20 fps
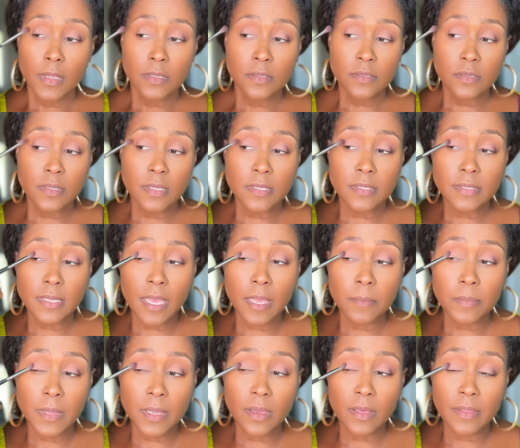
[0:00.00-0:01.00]
Do the same
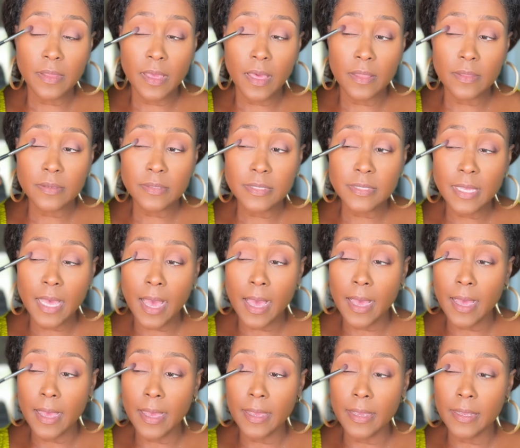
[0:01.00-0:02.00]
thing on the other
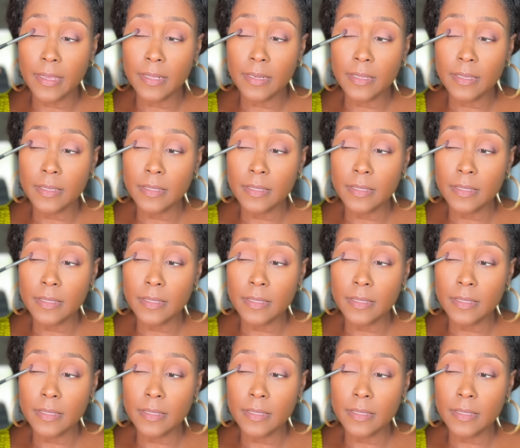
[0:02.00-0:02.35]
side.